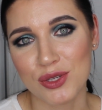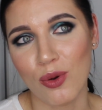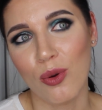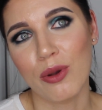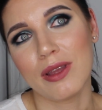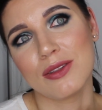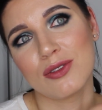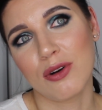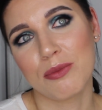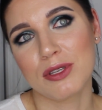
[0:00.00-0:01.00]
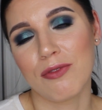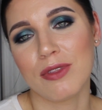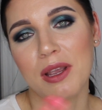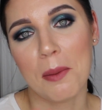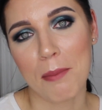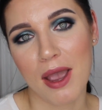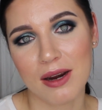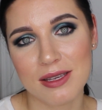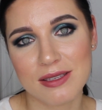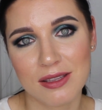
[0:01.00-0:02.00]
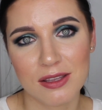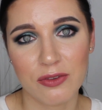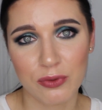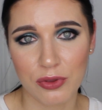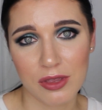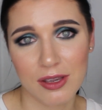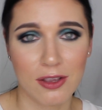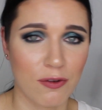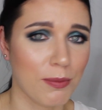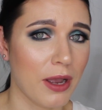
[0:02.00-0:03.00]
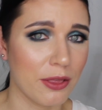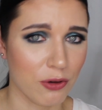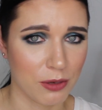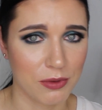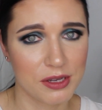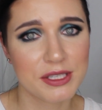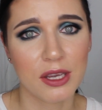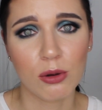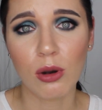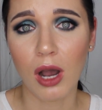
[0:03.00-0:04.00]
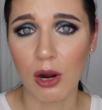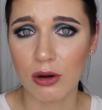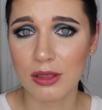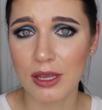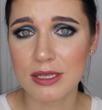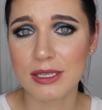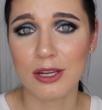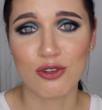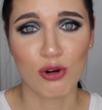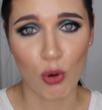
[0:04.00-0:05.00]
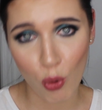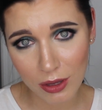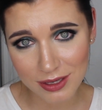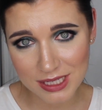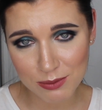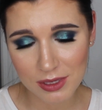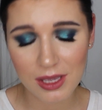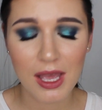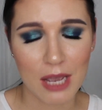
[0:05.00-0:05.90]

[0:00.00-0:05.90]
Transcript: so in terms of the comparison, if you're thinking of buying Laura Mercier or Hourglass and you're oily as me,